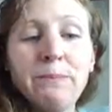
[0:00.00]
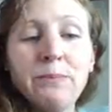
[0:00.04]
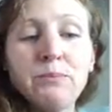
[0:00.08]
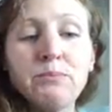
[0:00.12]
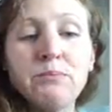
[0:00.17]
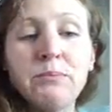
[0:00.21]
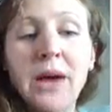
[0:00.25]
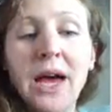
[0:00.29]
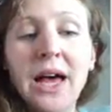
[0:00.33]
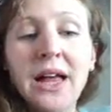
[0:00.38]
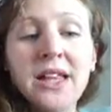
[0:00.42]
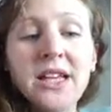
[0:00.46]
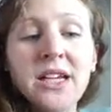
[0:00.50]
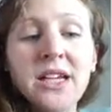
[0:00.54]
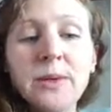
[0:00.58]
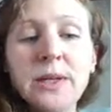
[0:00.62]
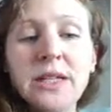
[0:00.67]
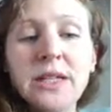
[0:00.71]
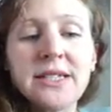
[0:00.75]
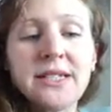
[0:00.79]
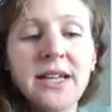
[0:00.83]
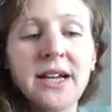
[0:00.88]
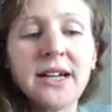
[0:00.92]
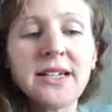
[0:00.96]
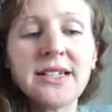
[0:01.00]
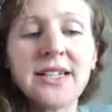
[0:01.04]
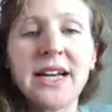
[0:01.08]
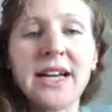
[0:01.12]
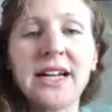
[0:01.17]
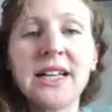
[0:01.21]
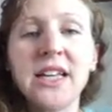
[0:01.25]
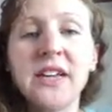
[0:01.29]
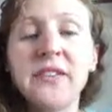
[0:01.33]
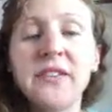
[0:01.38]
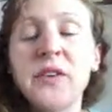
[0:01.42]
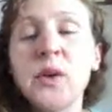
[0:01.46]
Malleable and
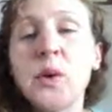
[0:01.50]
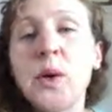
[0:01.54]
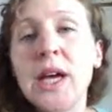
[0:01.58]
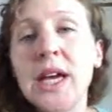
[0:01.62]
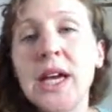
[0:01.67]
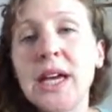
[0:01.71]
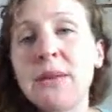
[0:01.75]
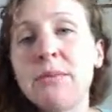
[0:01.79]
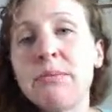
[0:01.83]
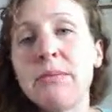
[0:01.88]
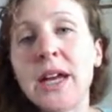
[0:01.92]
ductile. If you hit